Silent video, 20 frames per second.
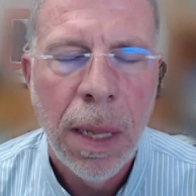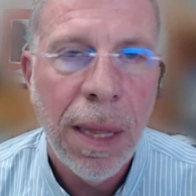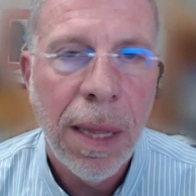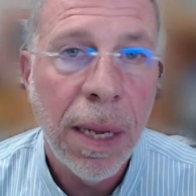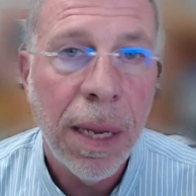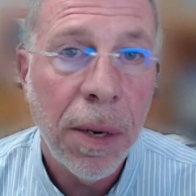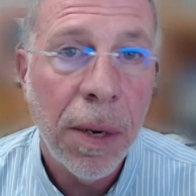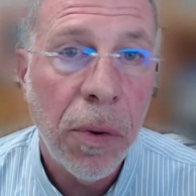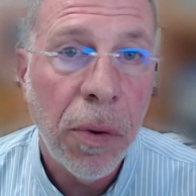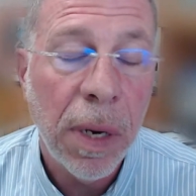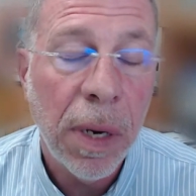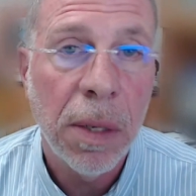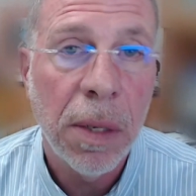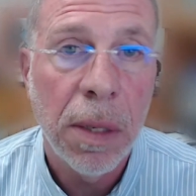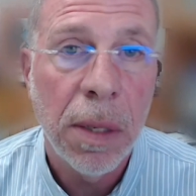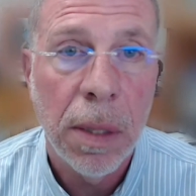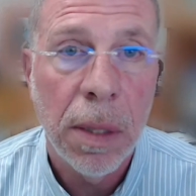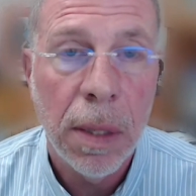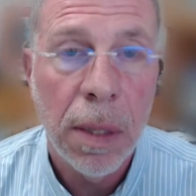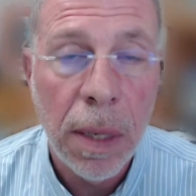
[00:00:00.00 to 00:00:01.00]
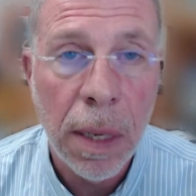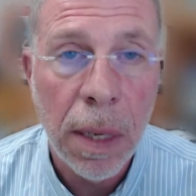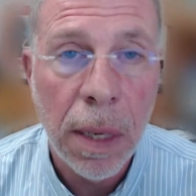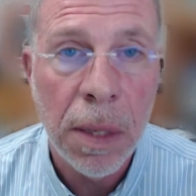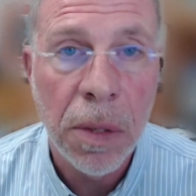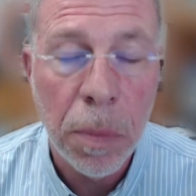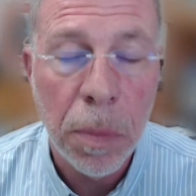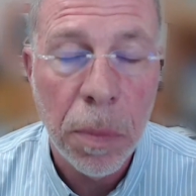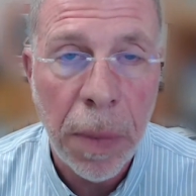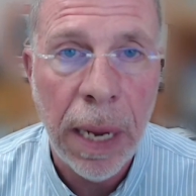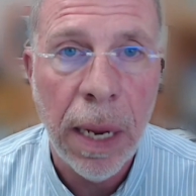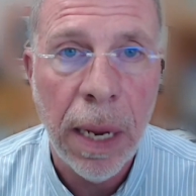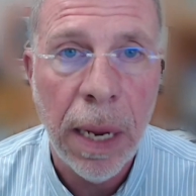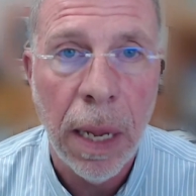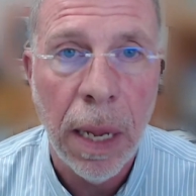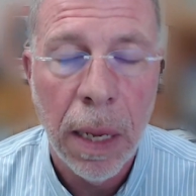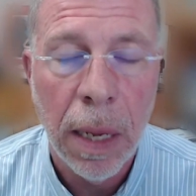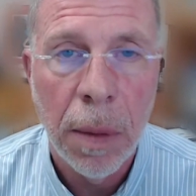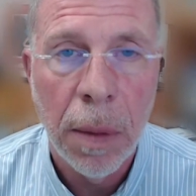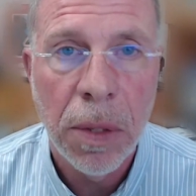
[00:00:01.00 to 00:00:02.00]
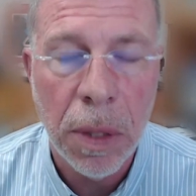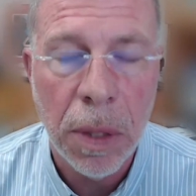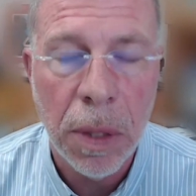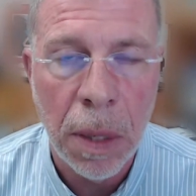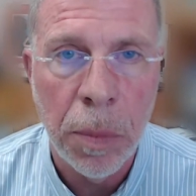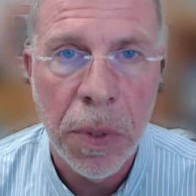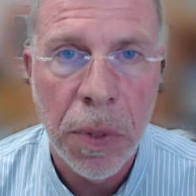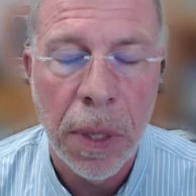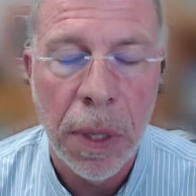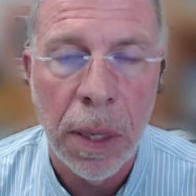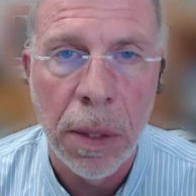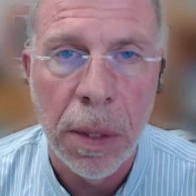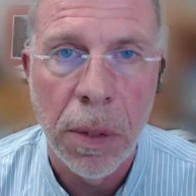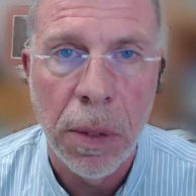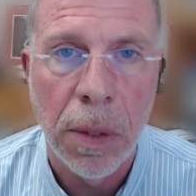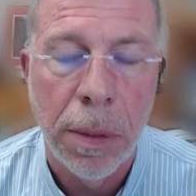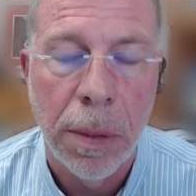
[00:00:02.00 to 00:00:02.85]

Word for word: the address does make some sense.